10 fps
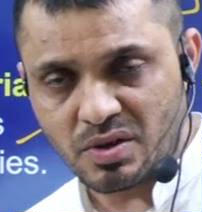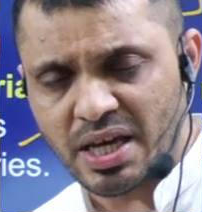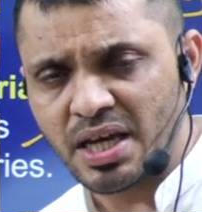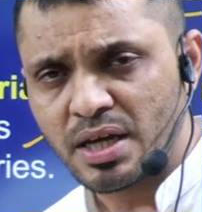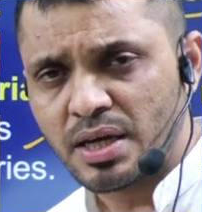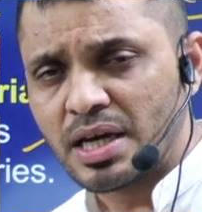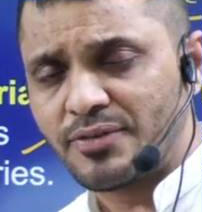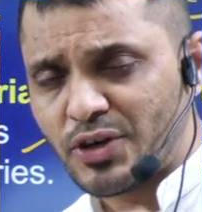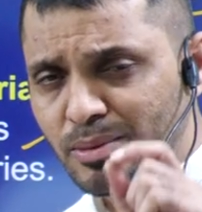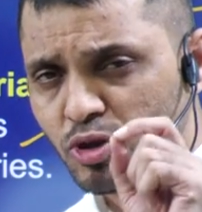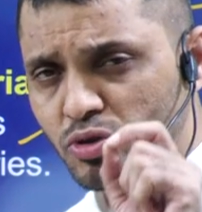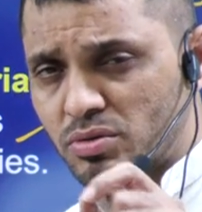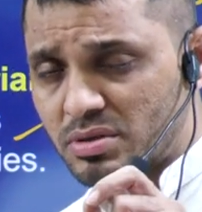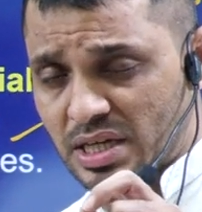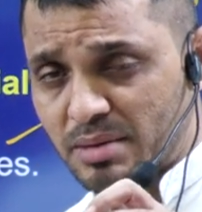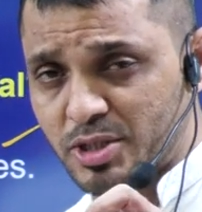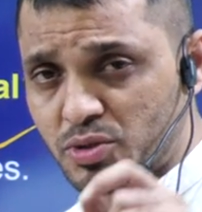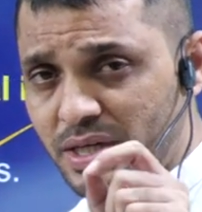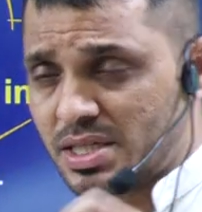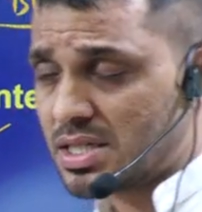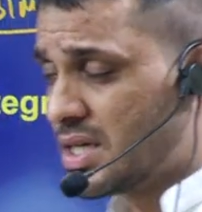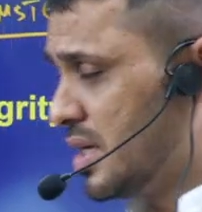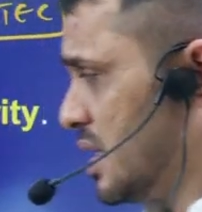Okay, if you're able to tell me, students,